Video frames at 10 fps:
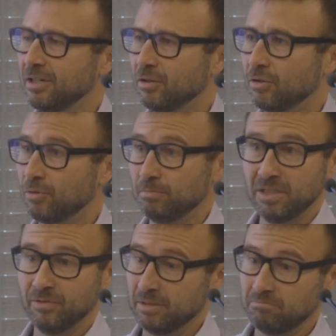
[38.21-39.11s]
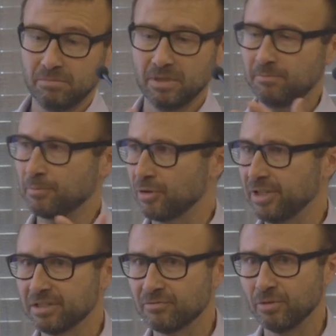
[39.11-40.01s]
or even
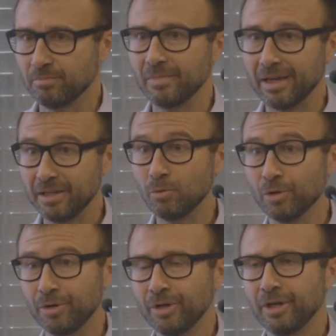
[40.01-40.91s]
projects from anywhere.